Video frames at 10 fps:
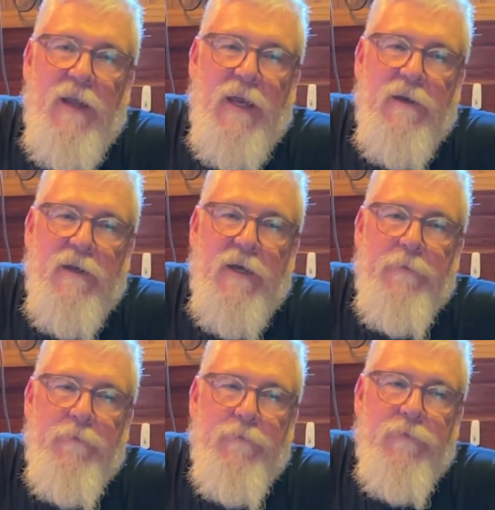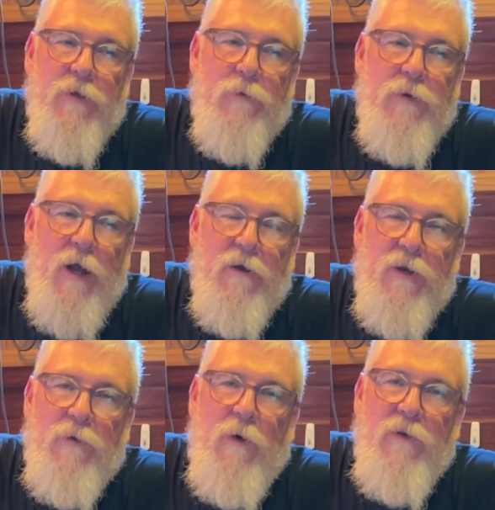we're not going
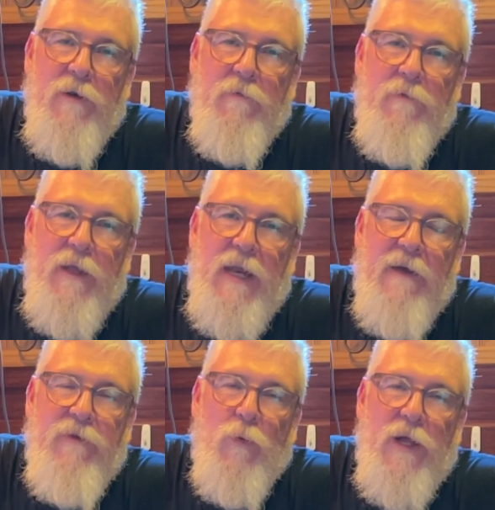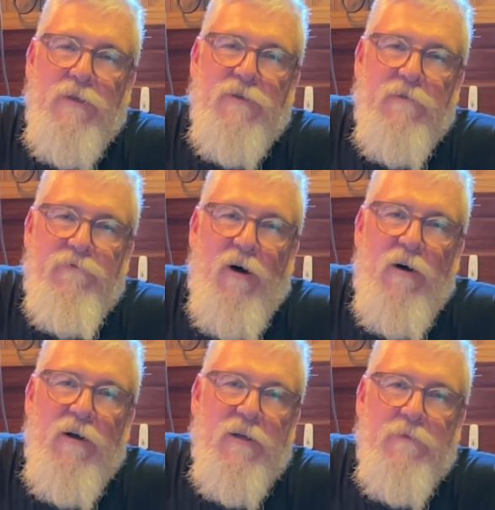to go out in heavy winds and fog,